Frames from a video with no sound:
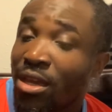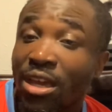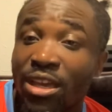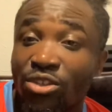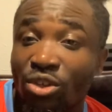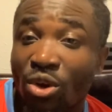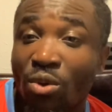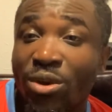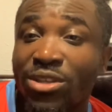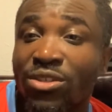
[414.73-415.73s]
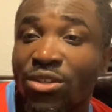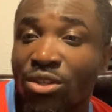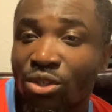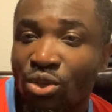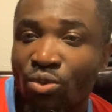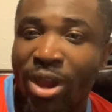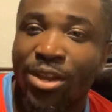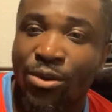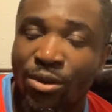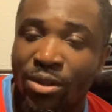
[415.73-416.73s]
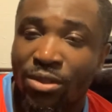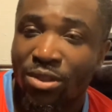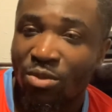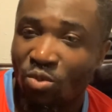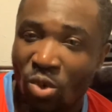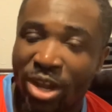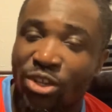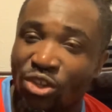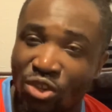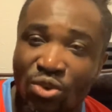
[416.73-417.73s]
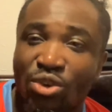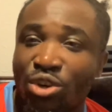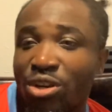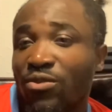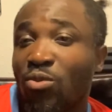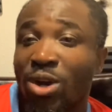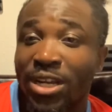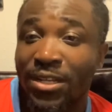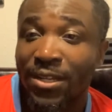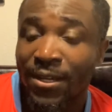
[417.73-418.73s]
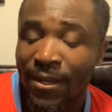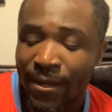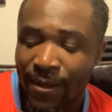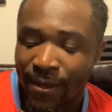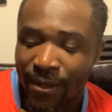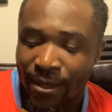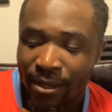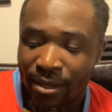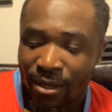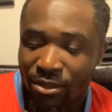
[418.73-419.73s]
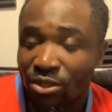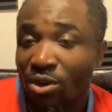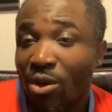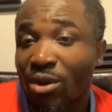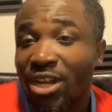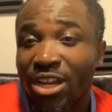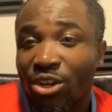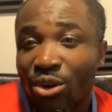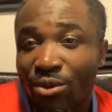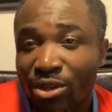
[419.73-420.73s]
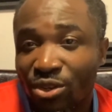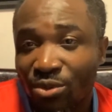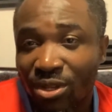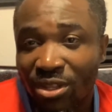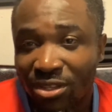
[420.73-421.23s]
it's always greater than what you could have wanted. And so I want to encourage you in this